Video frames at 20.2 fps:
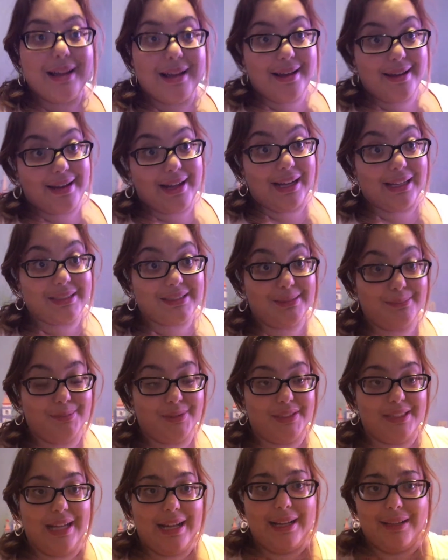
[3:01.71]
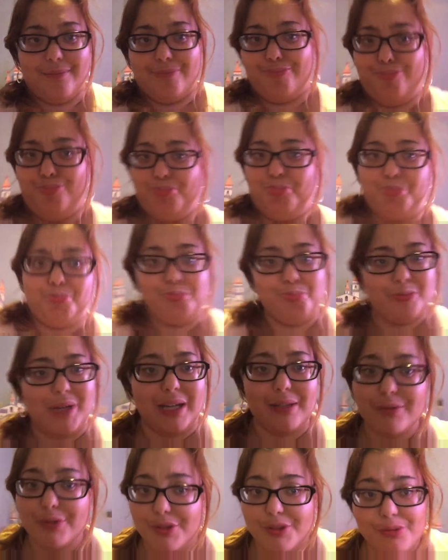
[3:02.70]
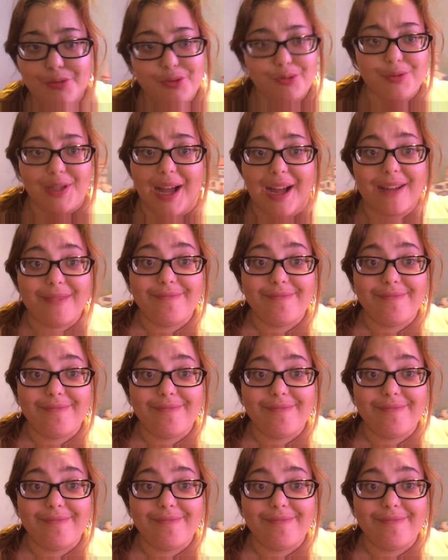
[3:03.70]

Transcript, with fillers: and I asked him today, how do you do that?